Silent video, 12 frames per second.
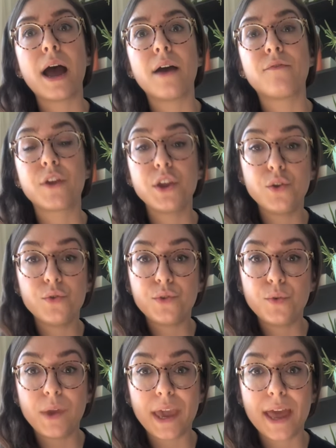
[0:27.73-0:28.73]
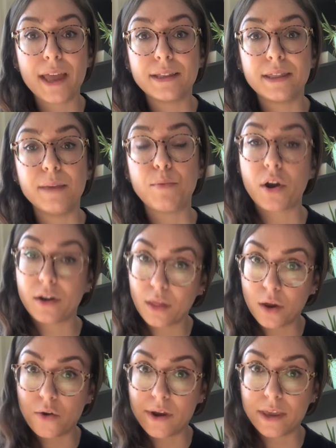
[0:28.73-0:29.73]
for you to get the part of
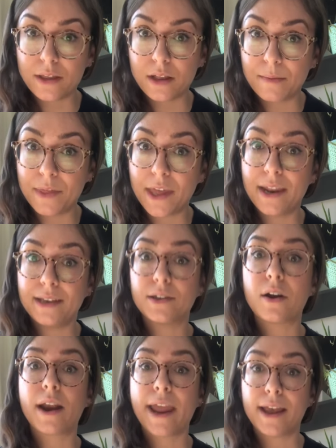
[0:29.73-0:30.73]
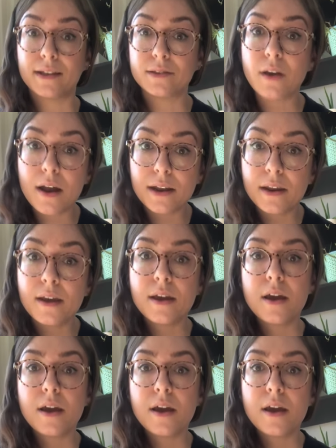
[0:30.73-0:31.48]
the curriculum that is our hands-on,